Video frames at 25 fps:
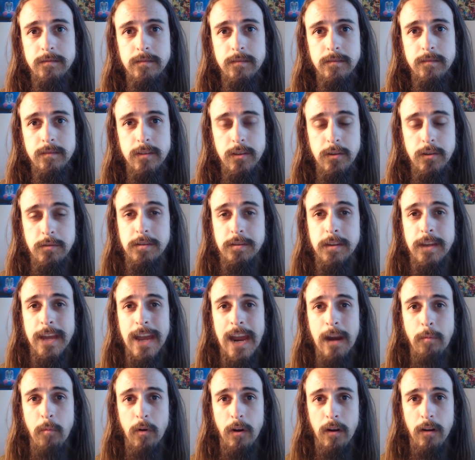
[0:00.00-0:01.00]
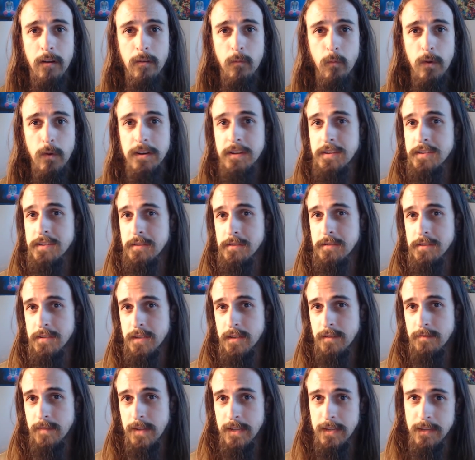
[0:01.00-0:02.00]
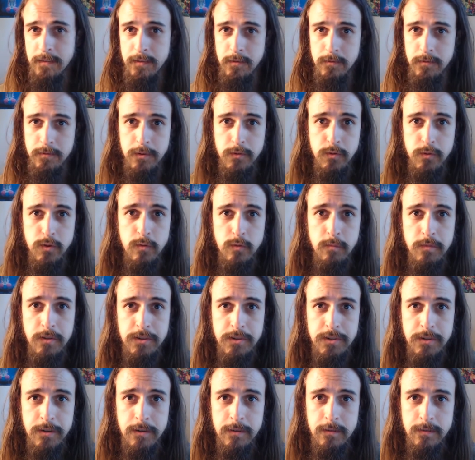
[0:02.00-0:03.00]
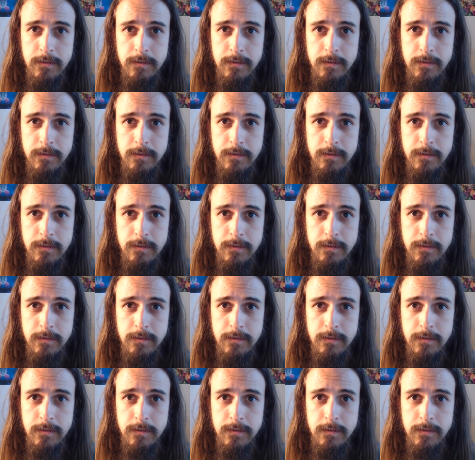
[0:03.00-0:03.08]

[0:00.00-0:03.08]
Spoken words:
use the camera, witness yourself like you're in the Truman Show.